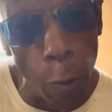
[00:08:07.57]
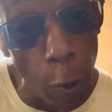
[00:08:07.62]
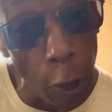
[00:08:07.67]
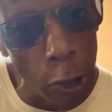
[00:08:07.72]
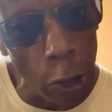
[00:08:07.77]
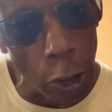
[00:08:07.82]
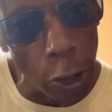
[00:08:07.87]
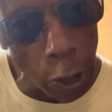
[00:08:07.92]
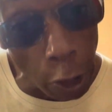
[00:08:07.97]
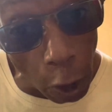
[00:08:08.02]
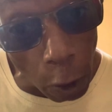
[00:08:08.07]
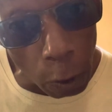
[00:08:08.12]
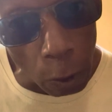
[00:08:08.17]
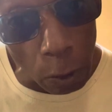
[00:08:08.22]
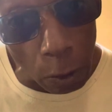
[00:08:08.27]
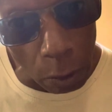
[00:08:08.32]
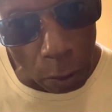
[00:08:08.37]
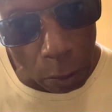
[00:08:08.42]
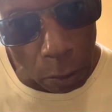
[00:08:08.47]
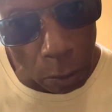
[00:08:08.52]
what you know,
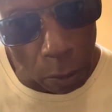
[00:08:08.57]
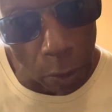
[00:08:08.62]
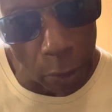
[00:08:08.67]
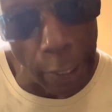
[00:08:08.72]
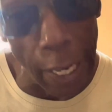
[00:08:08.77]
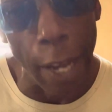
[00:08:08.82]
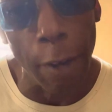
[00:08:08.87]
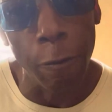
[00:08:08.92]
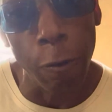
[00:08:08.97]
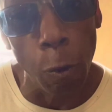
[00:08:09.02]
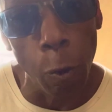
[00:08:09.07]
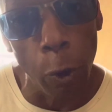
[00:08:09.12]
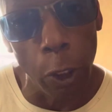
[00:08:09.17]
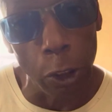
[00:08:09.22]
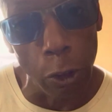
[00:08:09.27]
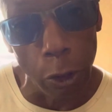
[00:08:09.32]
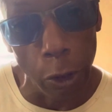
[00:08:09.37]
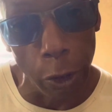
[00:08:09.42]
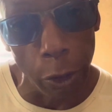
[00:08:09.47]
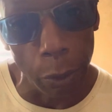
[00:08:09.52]
not for what
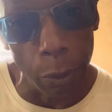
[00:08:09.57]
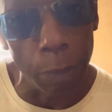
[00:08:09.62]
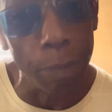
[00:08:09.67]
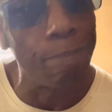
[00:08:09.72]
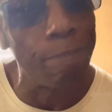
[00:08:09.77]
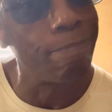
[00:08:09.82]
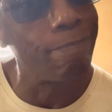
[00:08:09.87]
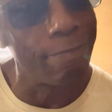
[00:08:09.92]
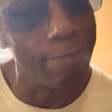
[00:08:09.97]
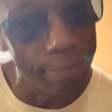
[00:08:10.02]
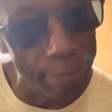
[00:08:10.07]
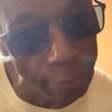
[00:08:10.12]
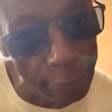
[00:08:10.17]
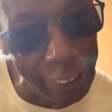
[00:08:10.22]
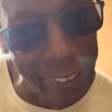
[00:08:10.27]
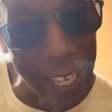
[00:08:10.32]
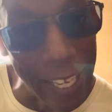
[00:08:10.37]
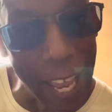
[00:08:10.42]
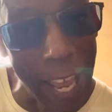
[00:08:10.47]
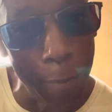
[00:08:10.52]
you do.
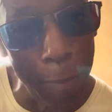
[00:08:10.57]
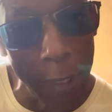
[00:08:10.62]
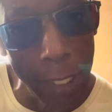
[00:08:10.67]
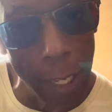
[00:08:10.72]
Sign me